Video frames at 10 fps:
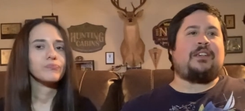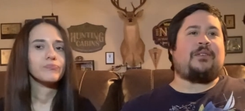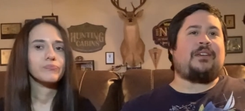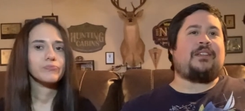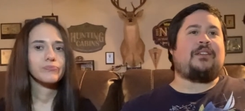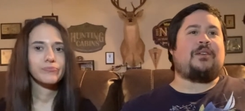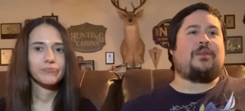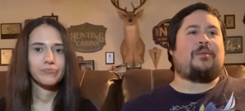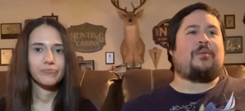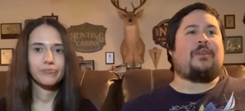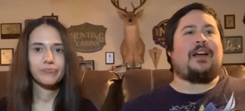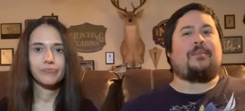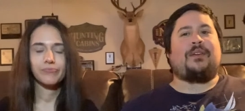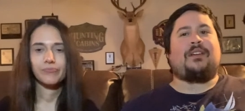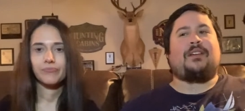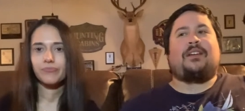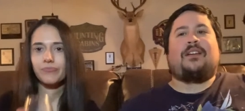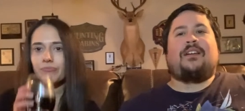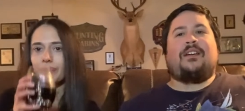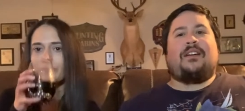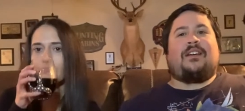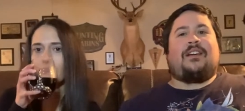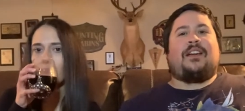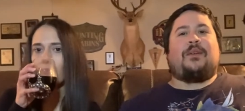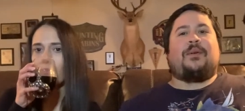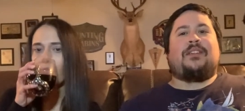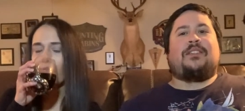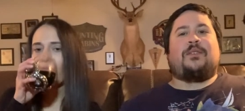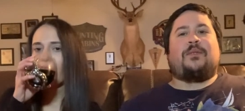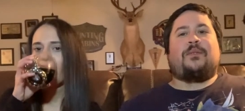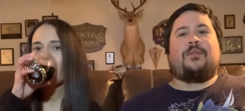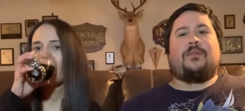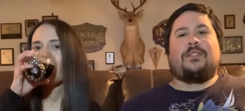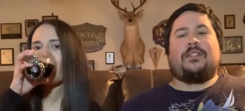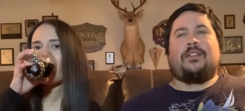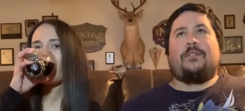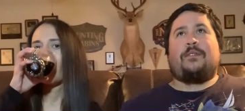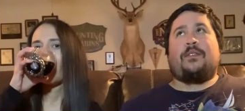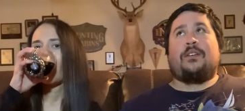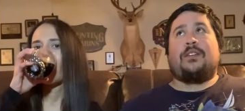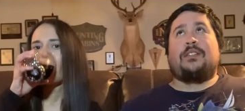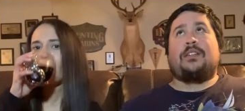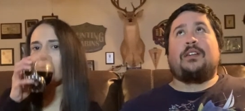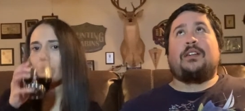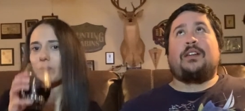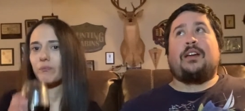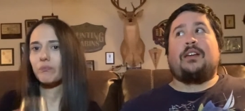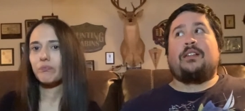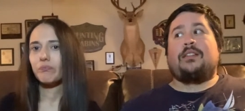Speaker 1: grid, they'll know what happened. Mm-hmm. Anyway, so was it the first night?